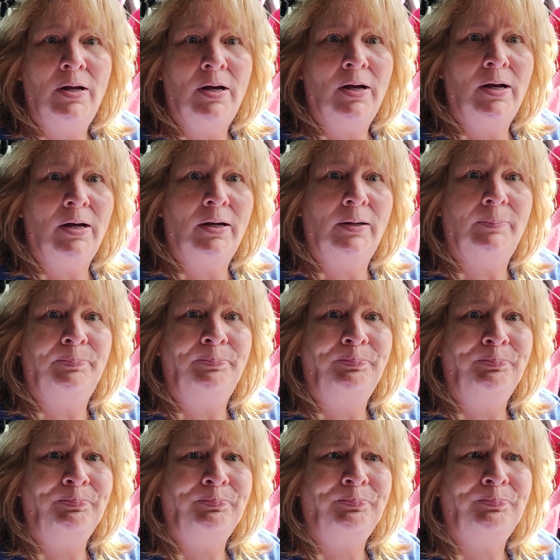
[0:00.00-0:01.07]
Well,
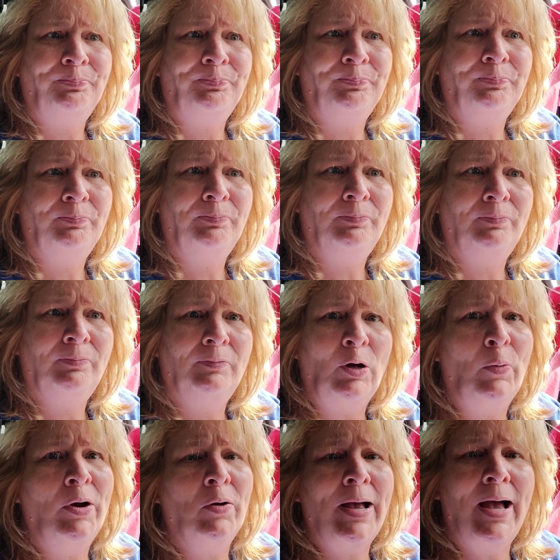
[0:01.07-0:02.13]

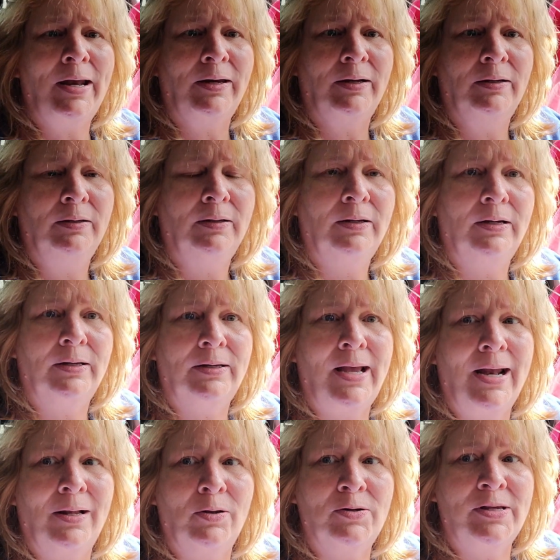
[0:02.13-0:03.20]
kind of. It
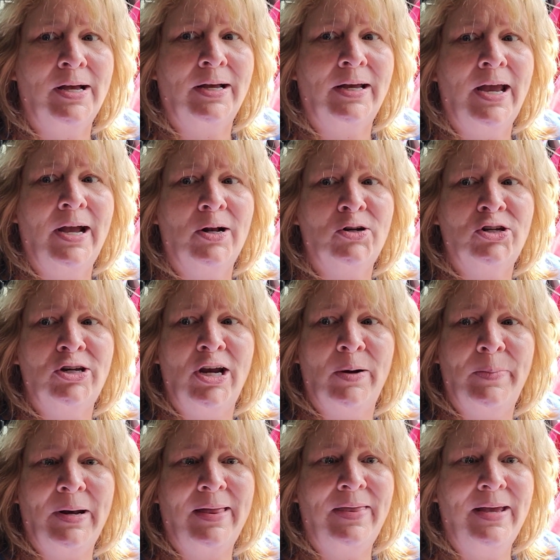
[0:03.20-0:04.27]
kind of looks like a couch now, but
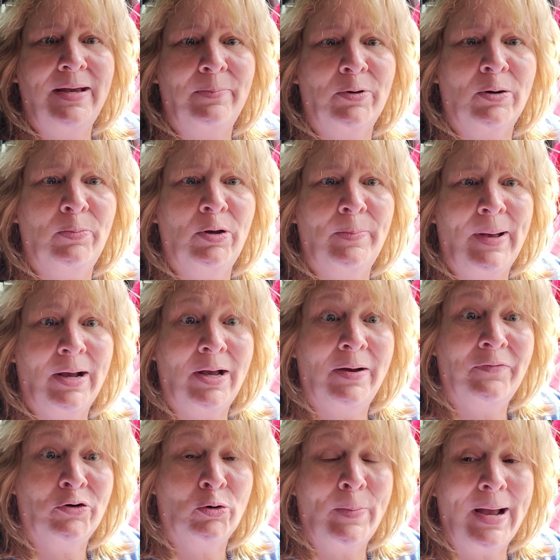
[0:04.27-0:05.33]
I think I'm going to put my
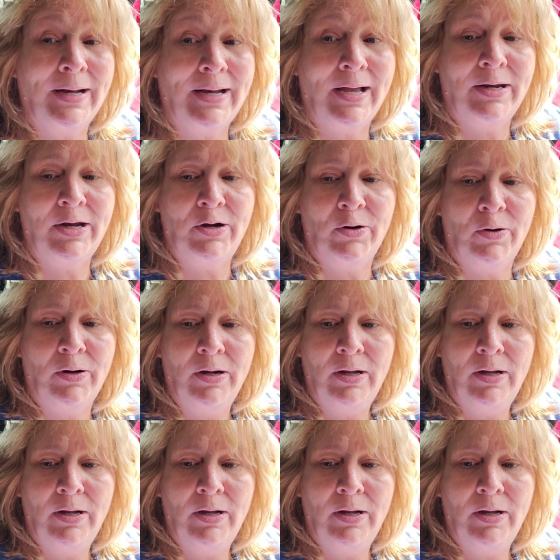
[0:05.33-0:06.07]
comforter back down here,